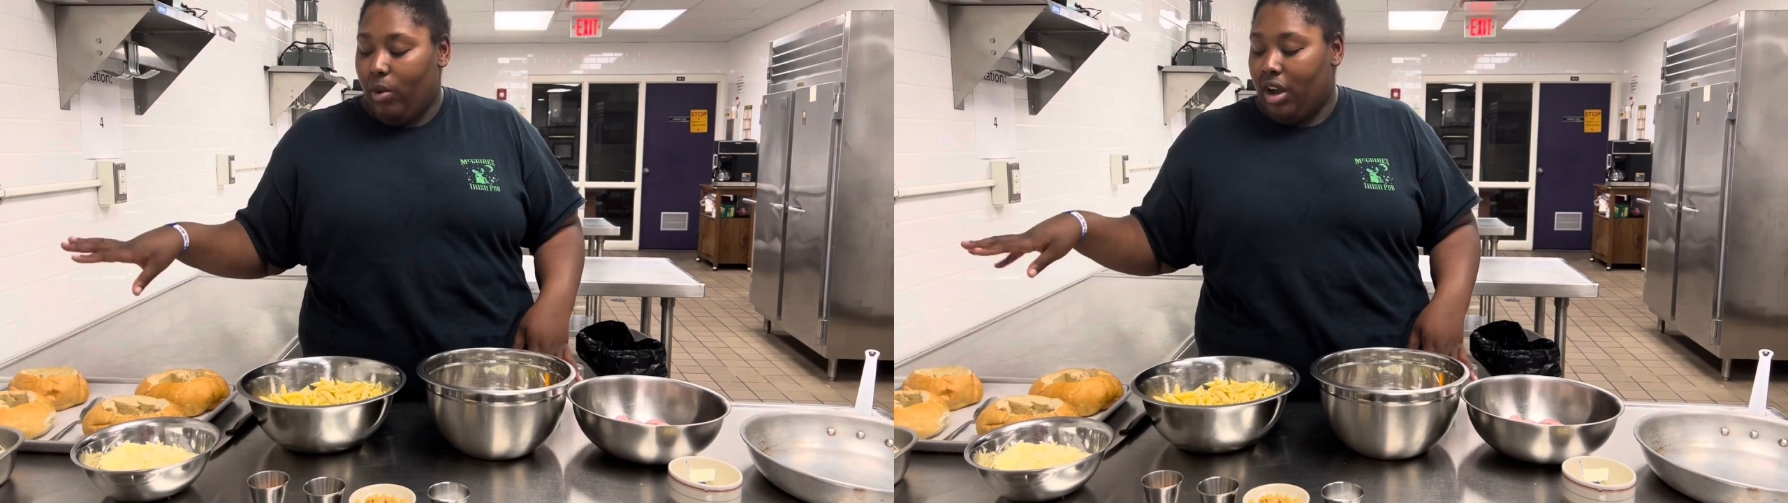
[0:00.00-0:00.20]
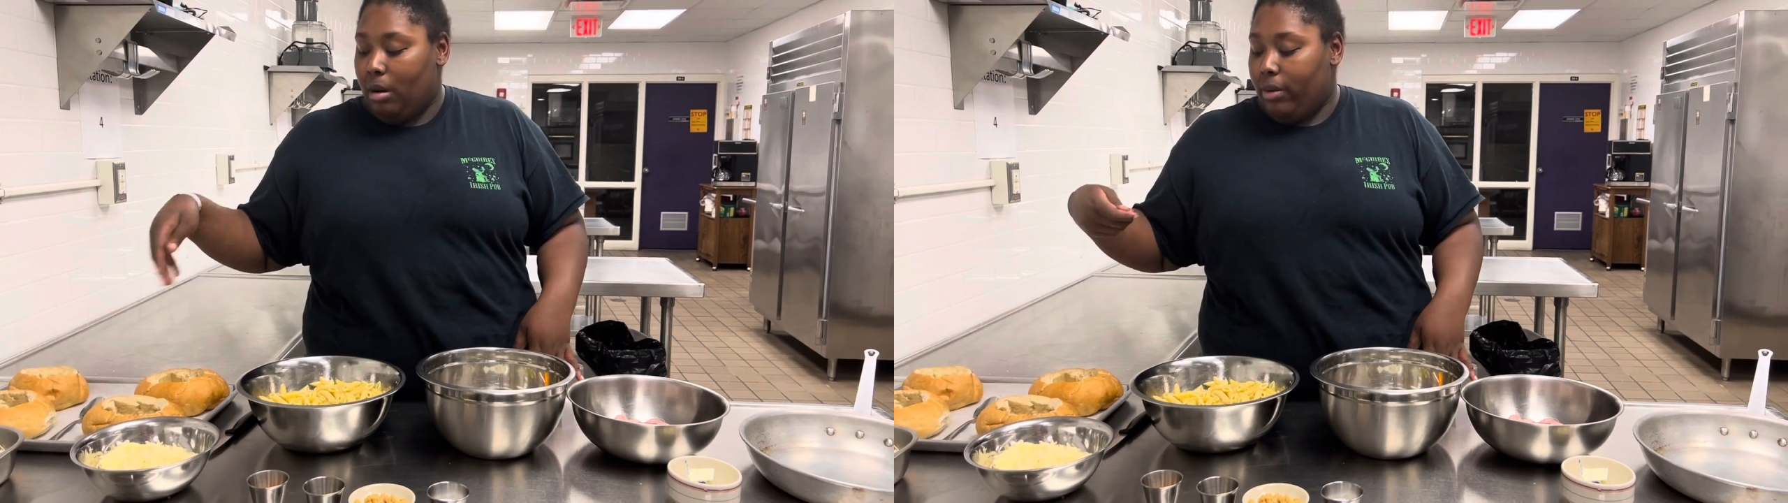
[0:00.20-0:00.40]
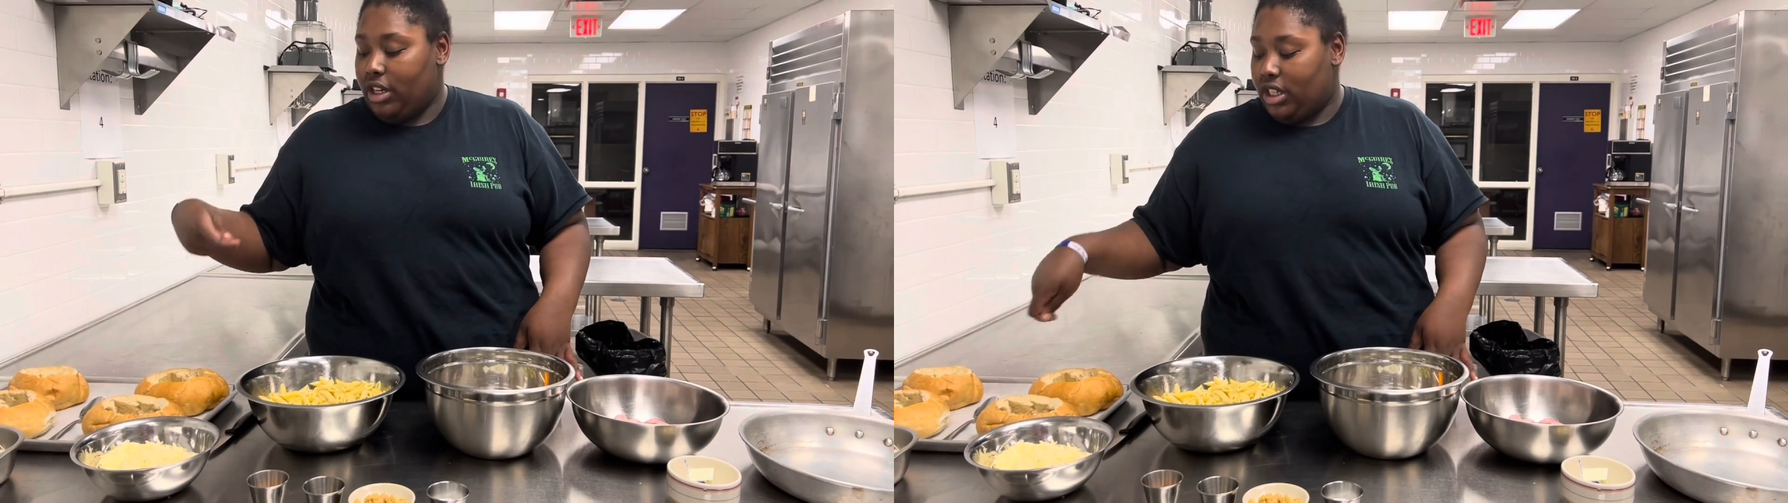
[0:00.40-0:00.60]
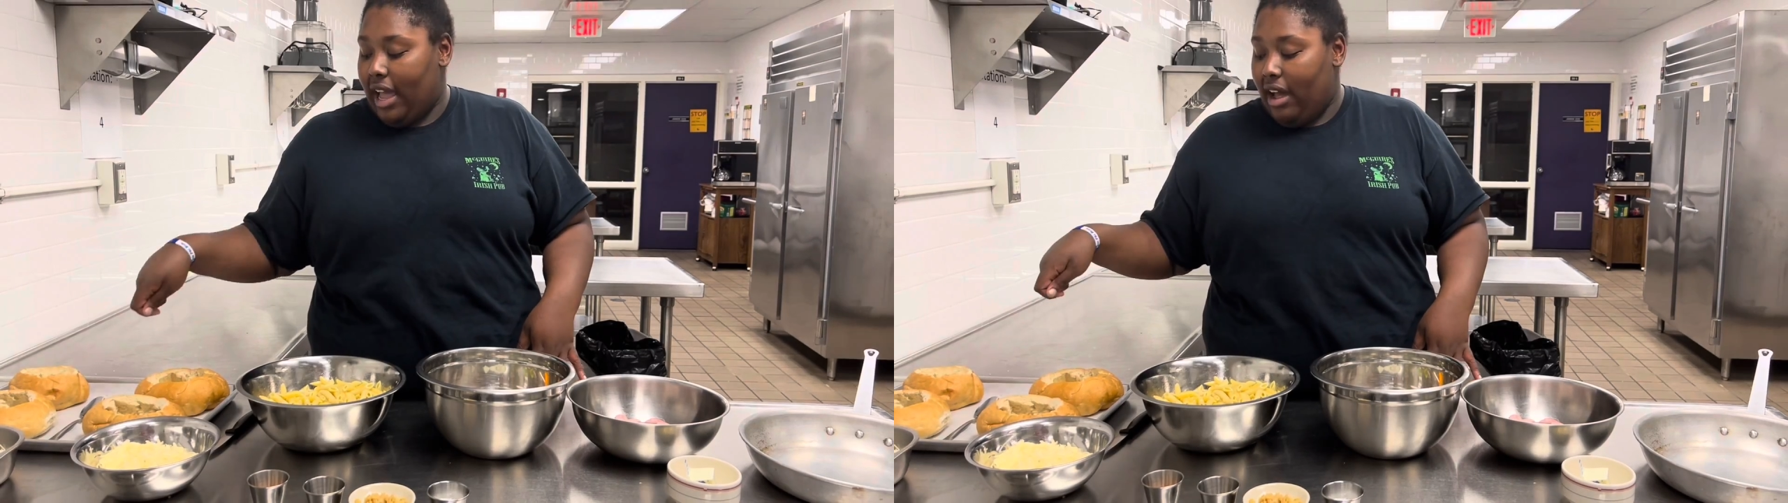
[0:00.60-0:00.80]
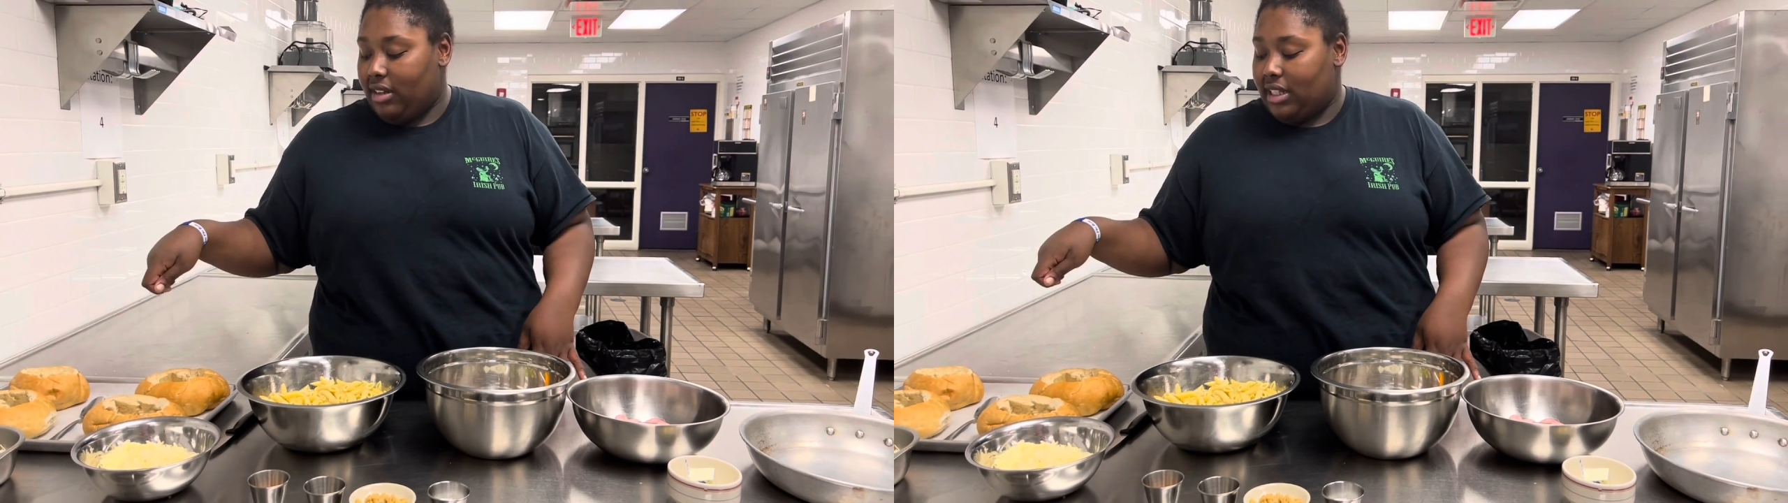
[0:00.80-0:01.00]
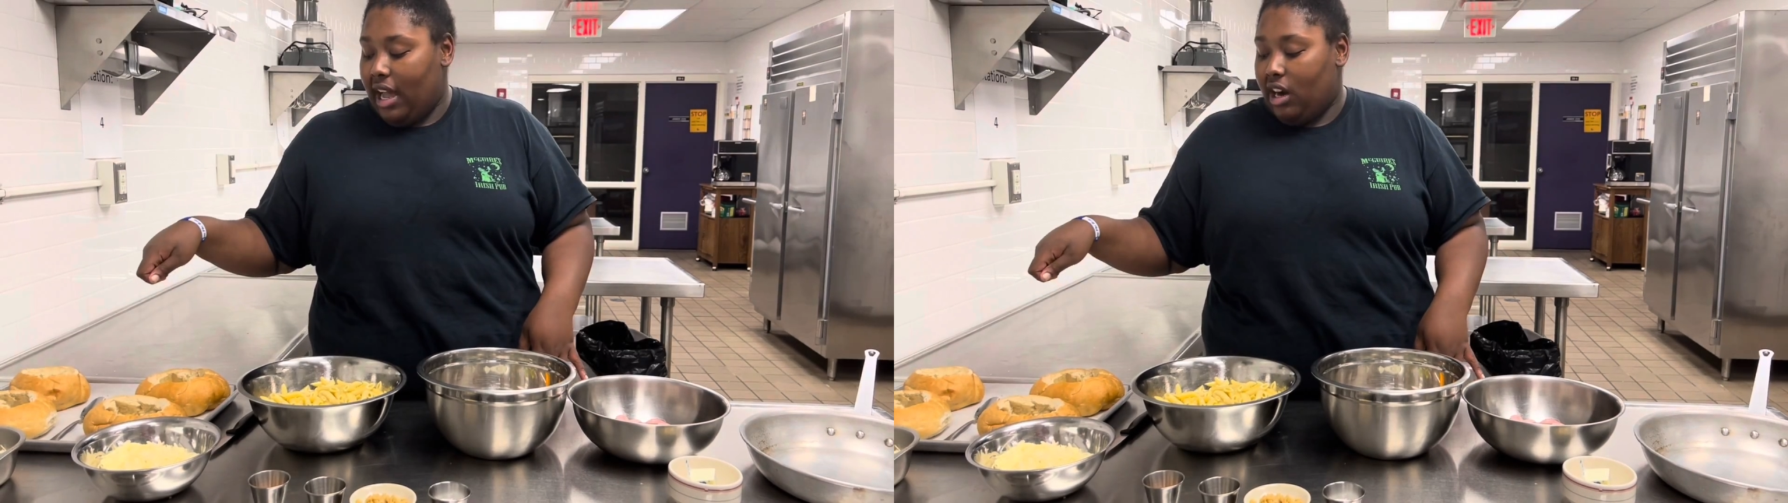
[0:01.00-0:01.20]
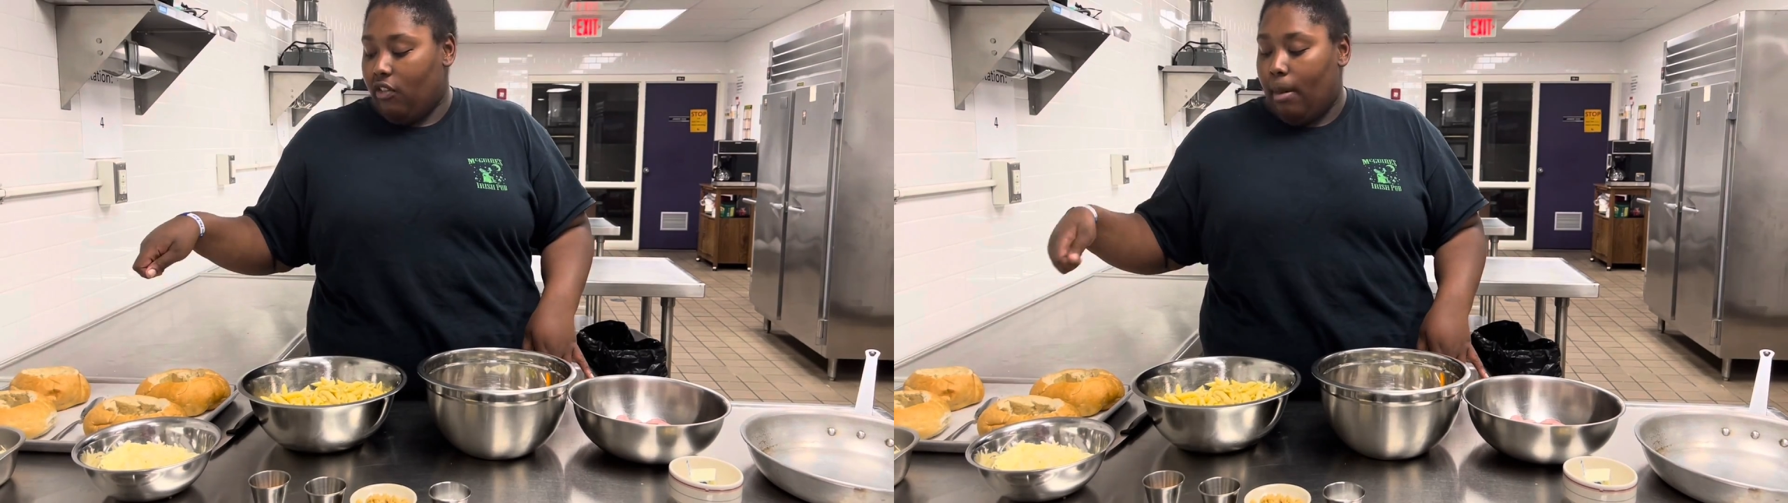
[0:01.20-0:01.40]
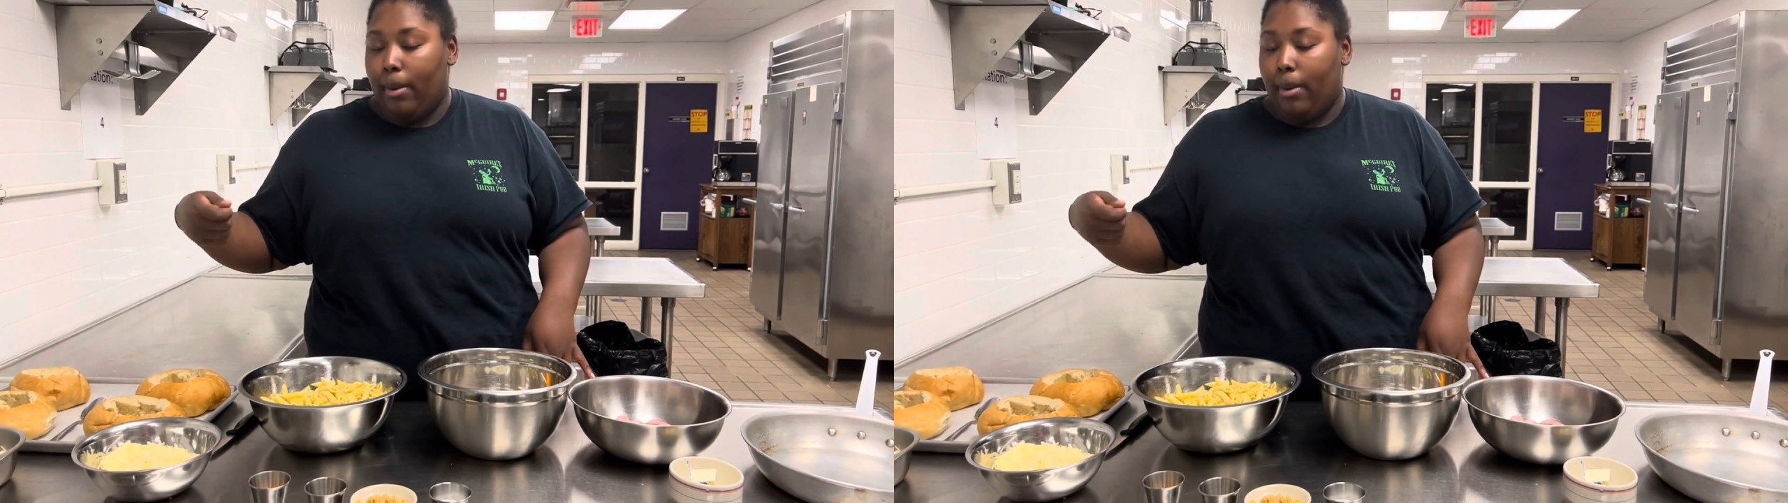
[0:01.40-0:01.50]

We're gonna brush the outside of our